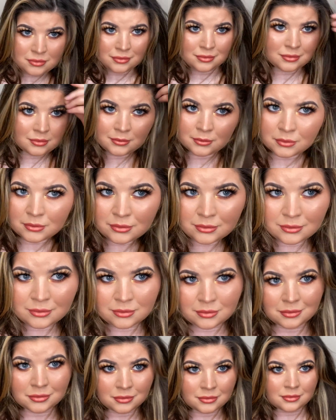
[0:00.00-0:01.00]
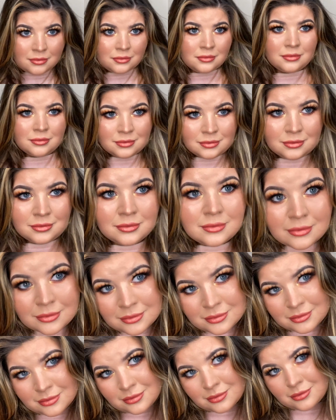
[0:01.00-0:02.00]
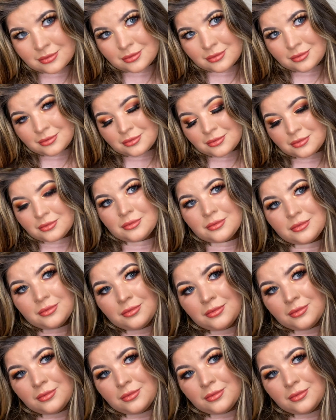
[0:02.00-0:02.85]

Spray by Glam Glow, and that is